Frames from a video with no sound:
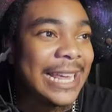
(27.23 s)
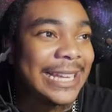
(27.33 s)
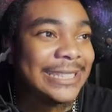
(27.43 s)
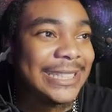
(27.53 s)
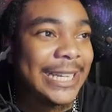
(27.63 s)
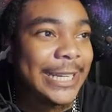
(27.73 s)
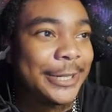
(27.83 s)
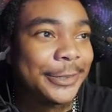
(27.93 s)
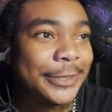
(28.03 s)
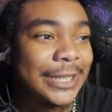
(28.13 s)
S
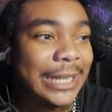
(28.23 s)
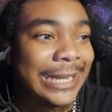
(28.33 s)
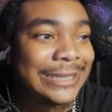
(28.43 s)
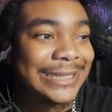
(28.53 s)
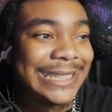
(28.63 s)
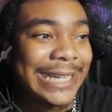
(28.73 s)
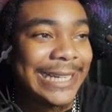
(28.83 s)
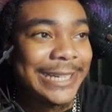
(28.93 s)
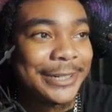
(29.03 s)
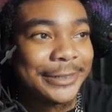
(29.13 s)
tier. S
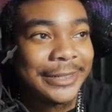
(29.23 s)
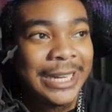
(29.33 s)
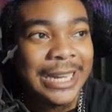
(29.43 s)
tier.